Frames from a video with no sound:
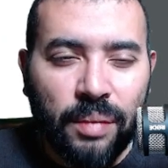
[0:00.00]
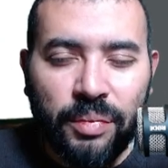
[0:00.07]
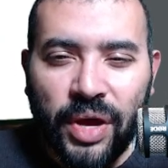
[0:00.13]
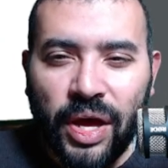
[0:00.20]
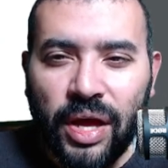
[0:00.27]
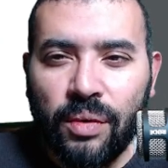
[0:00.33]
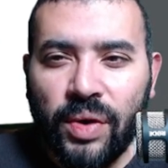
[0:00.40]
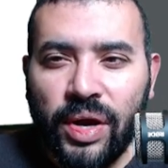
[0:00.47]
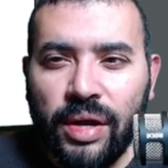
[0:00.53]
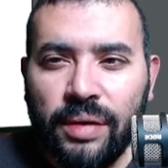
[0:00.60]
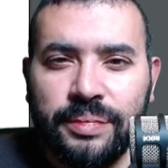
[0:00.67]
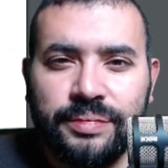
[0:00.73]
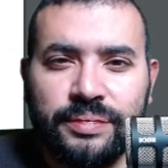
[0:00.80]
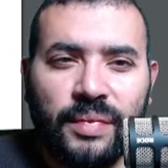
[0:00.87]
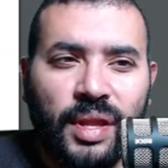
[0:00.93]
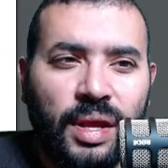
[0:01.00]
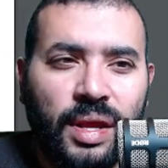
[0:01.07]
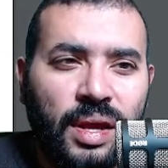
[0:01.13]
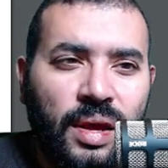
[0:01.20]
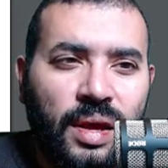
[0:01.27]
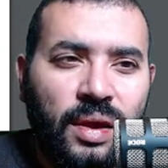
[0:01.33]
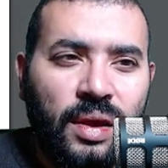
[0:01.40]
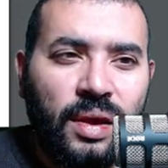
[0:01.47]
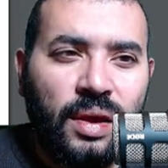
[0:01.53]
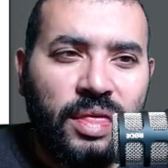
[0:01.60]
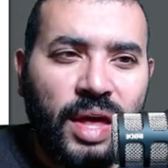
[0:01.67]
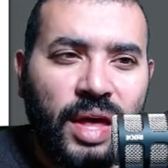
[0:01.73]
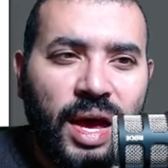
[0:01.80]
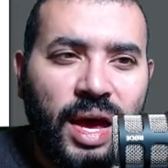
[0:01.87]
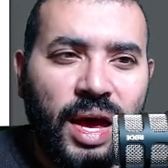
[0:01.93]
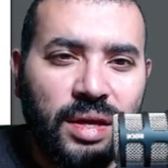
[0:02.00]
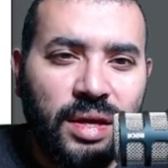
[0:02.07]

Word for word: But anyway, that